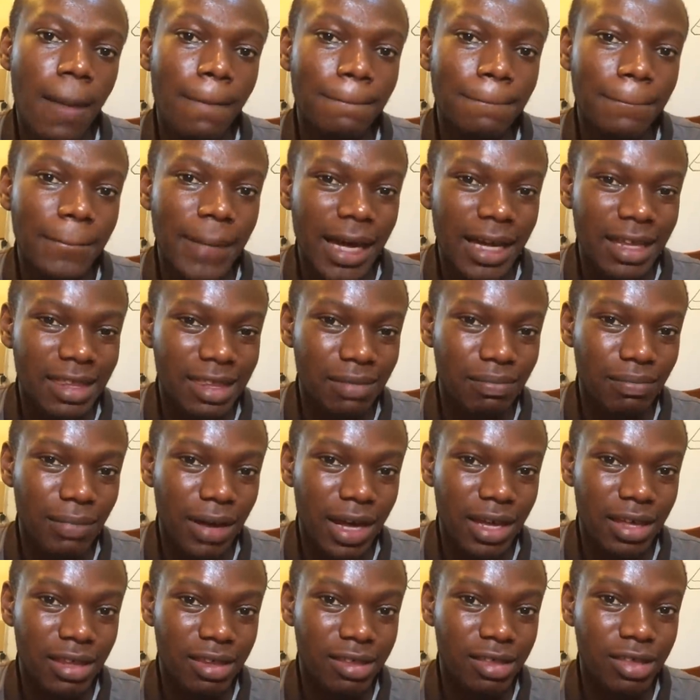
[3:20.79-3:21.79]

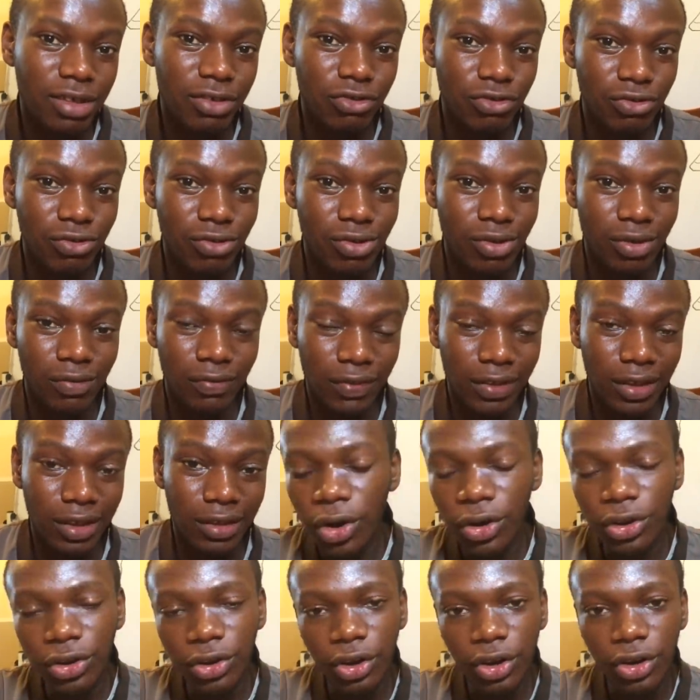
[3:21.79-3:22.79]
maximize the use of it.
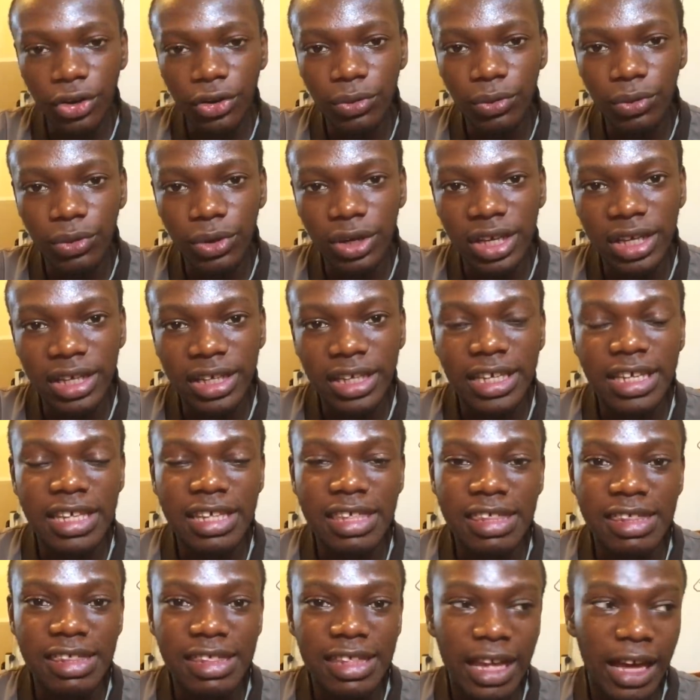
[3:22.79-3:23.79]
Another one
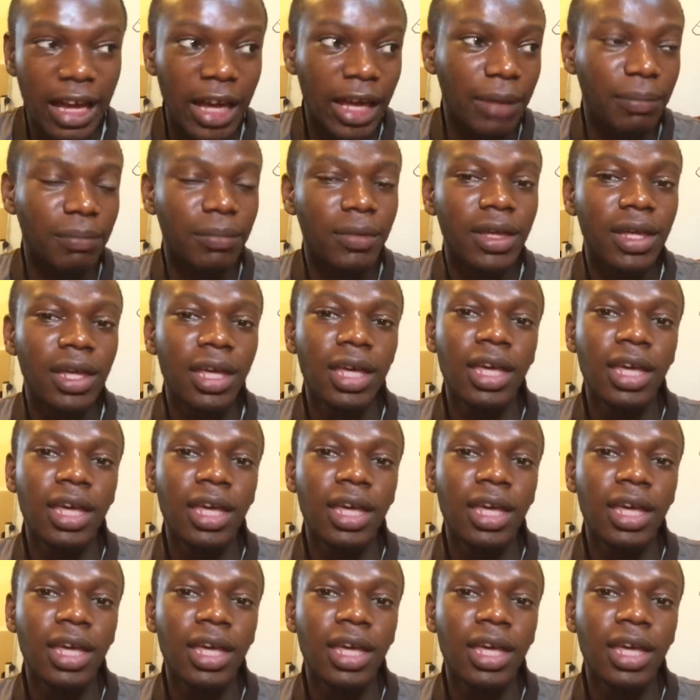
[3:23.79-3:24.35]
is time.